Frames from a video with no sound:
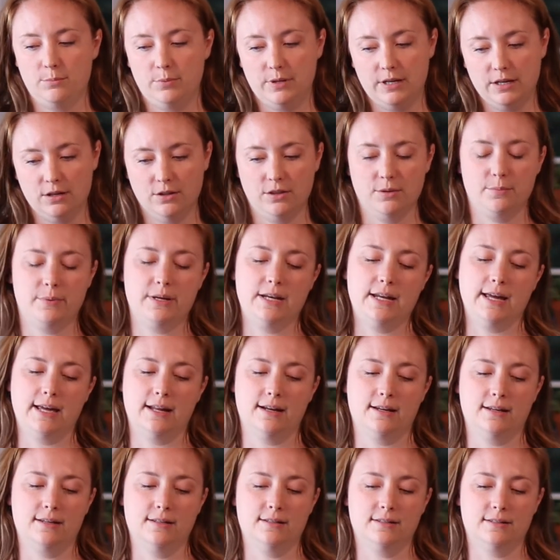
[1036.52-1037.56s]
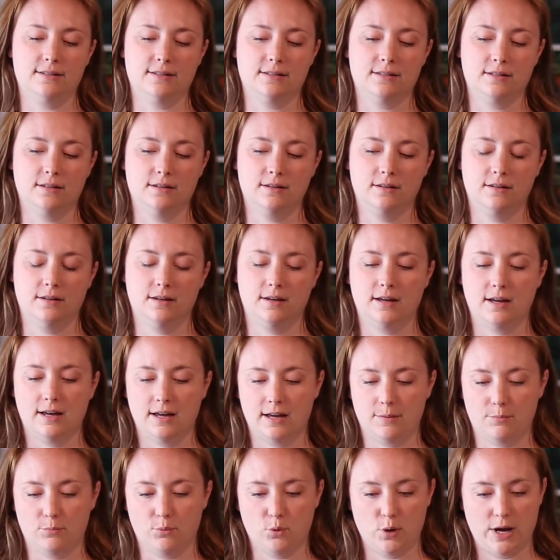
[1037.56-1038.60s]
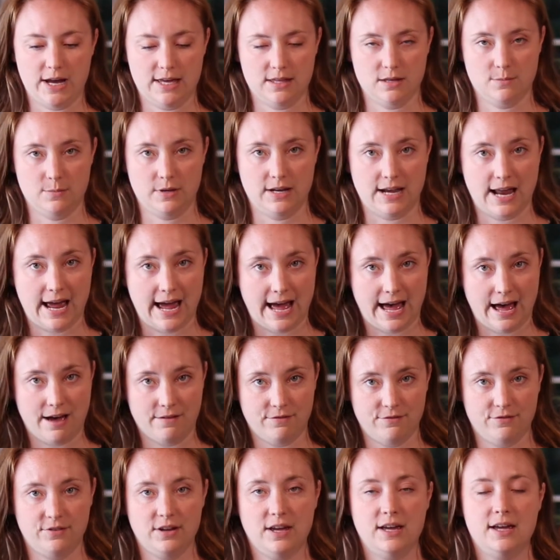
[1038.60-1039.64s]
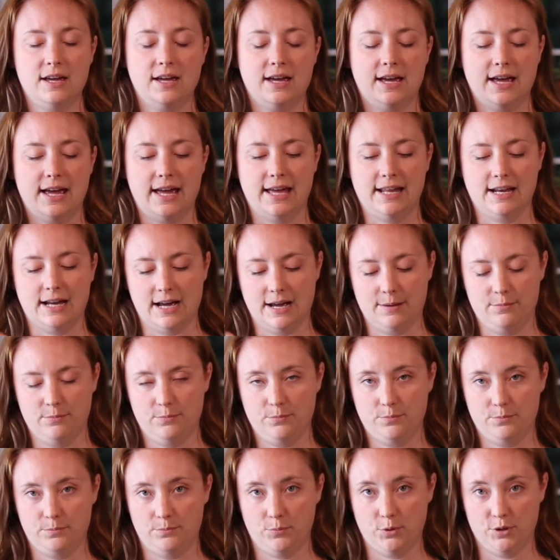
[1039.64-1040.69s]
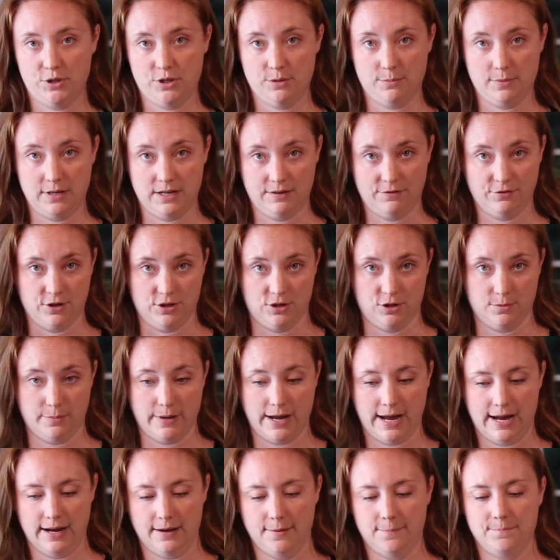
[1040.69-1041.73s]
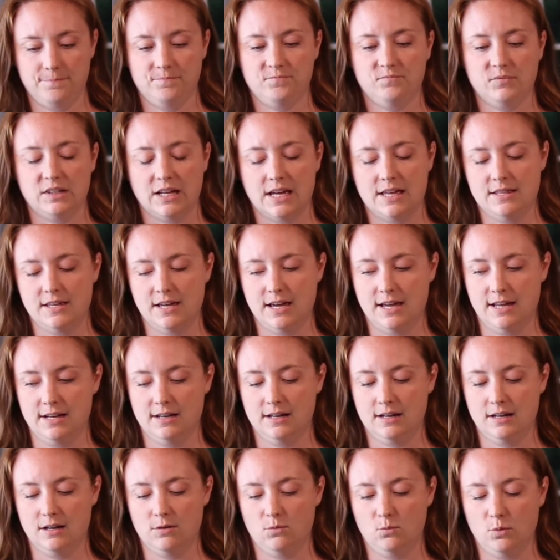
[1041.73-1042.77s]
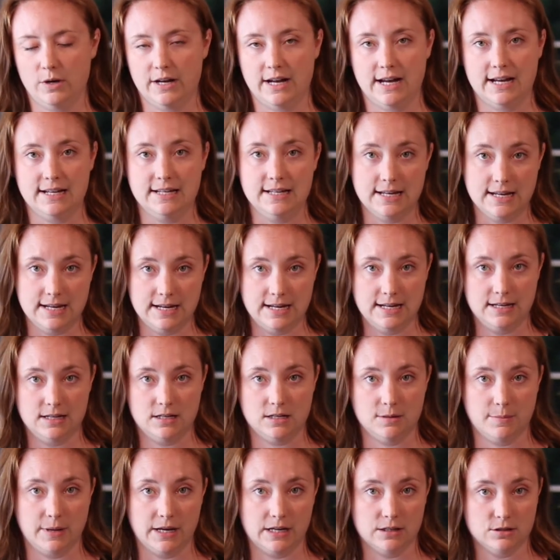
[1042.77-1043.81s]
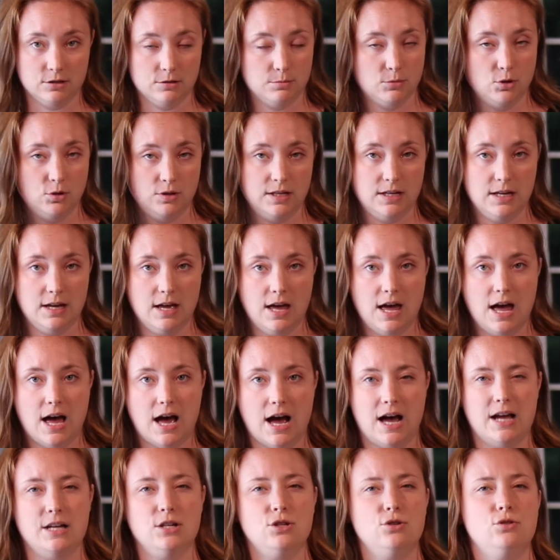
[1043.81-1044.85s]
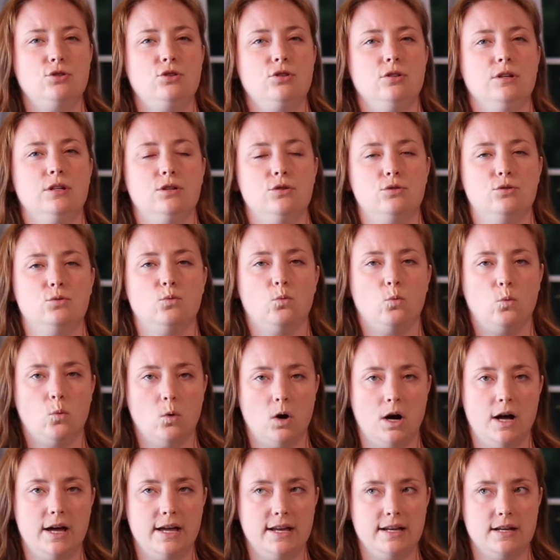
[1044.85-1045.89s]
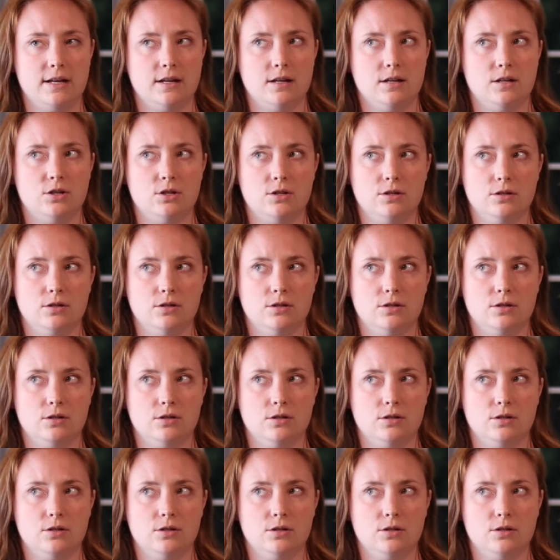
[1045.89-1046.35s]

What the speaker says: peel the bananas, break them in half, and I put them in a freezer bag. And then when I need to make a smoothie, I usually use 1